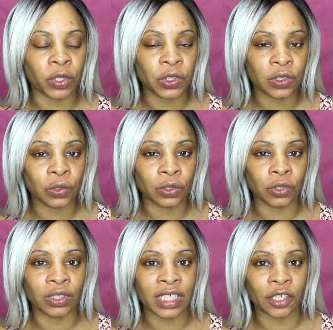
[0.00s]
what you do,
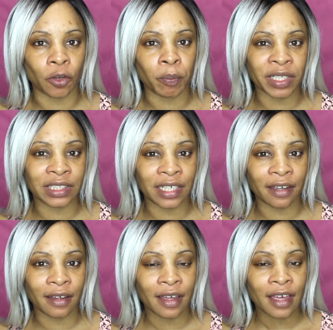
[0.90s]
you take your
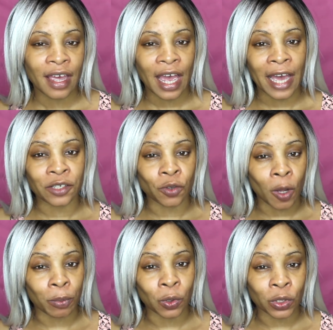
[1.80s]
picture and you
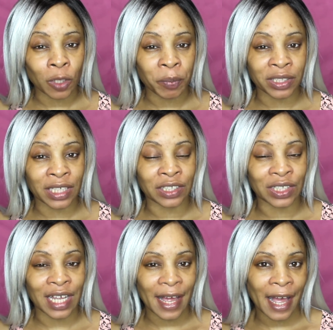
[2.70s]
upload your picture
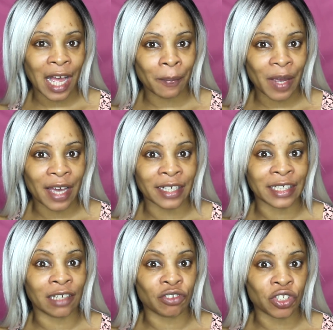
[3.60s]
into the app and
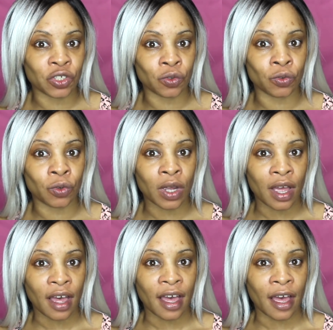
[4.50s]
it gives you
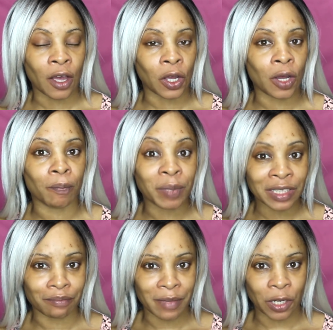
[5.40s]
a
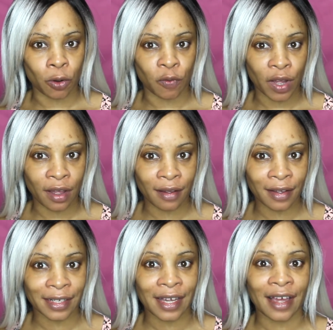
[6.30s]
complete makeover.
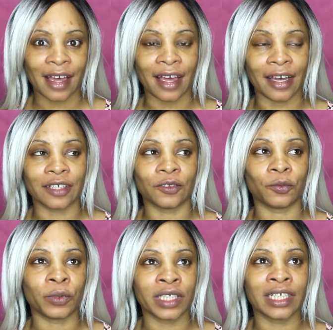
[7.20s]

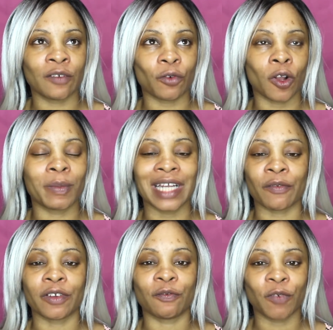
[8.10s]
And we have all been
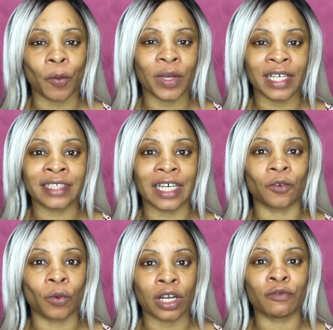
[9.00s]
having fun with it,
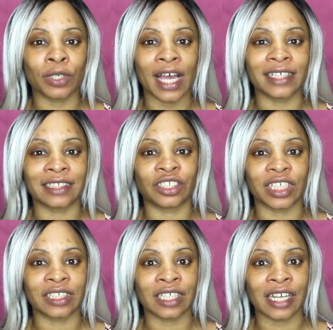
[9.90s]
and one of you guys
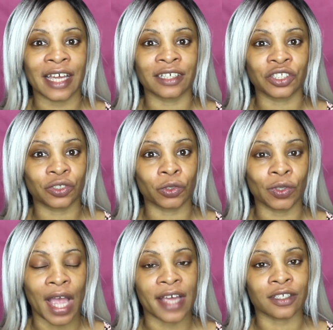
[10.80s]
suggested that I show
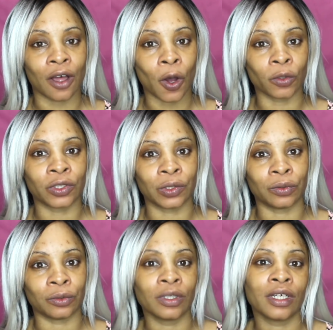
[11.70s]
you guys how
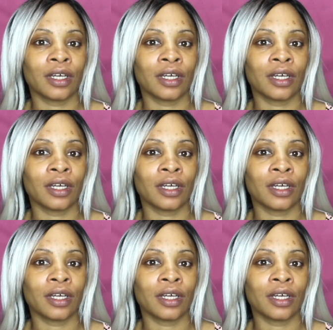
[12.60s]
to